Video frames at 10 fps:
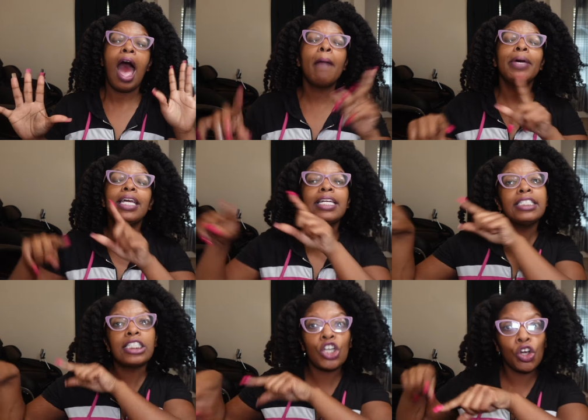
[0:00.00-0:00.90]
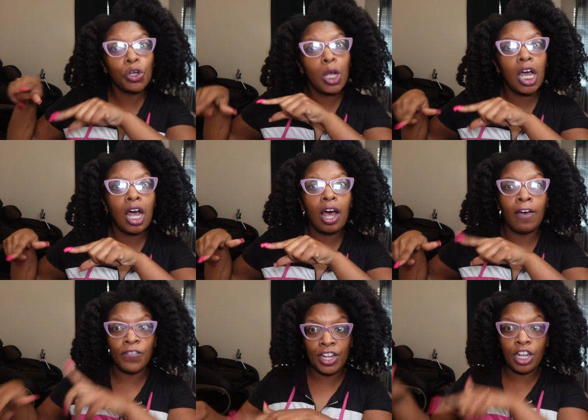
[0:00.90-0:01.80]
I'm gonna insert
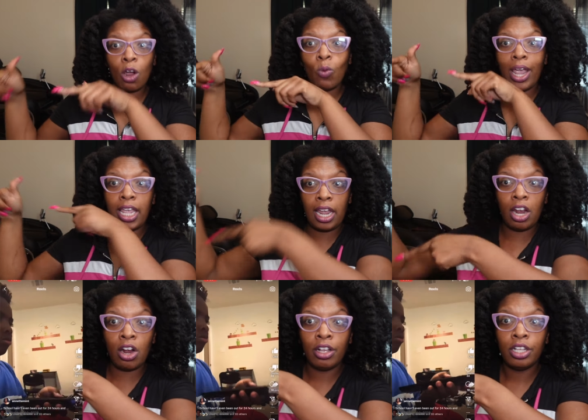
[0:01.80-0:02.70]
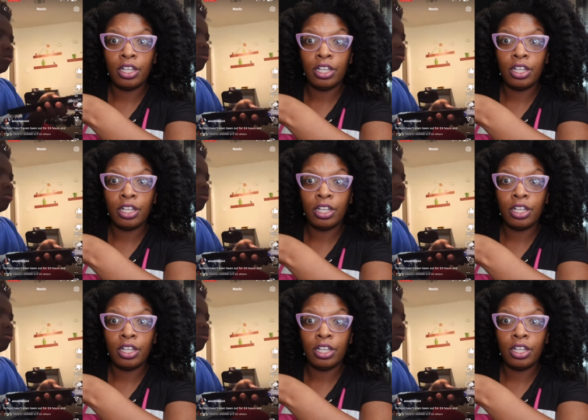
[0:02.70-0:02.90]
a video right here.